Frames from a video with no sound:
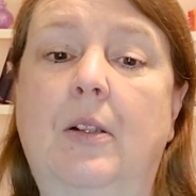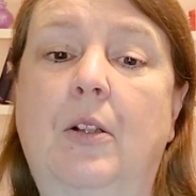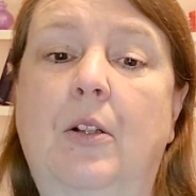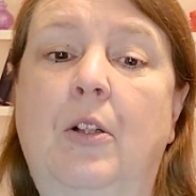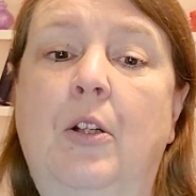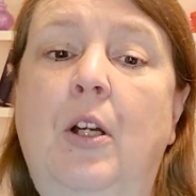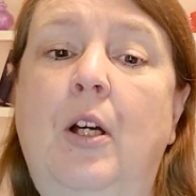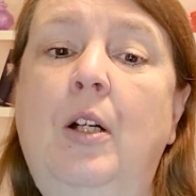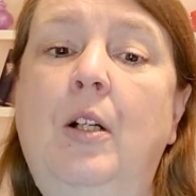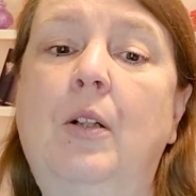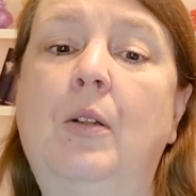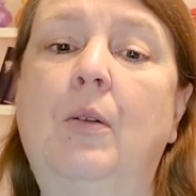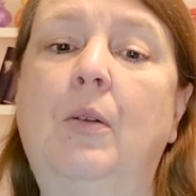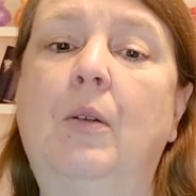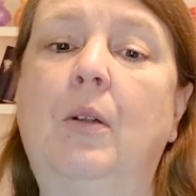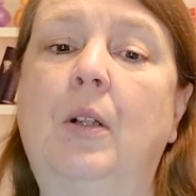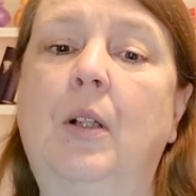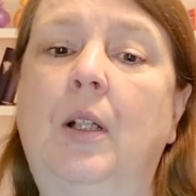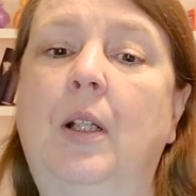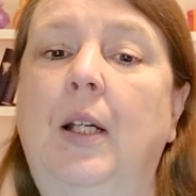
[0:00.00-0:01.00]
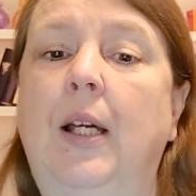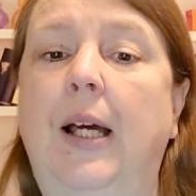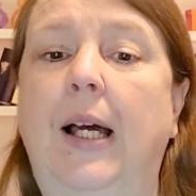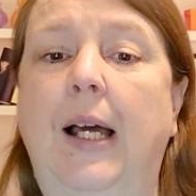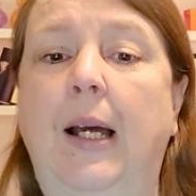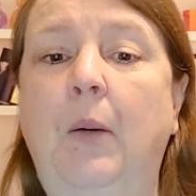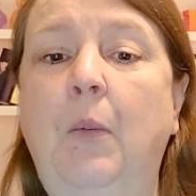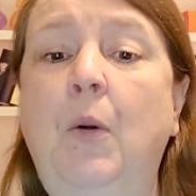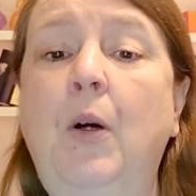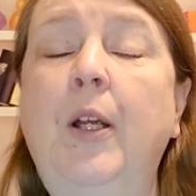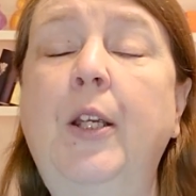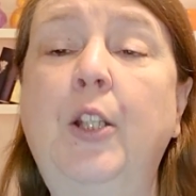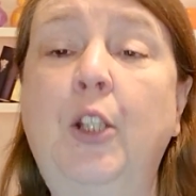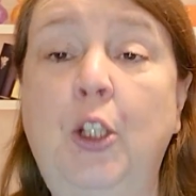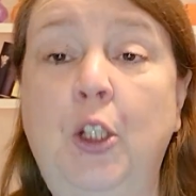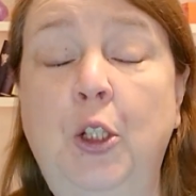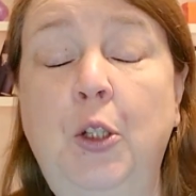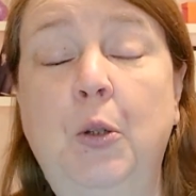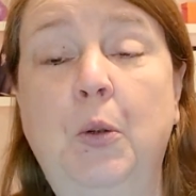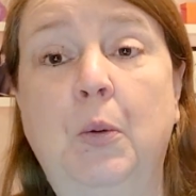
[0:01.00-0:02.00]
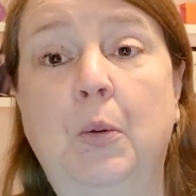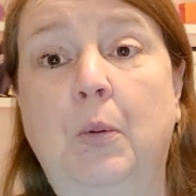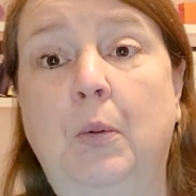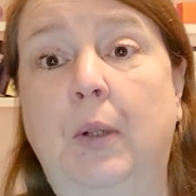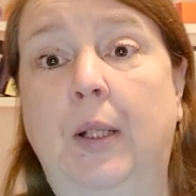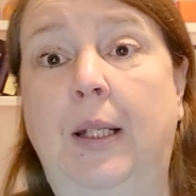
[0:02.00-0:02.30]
No, I want you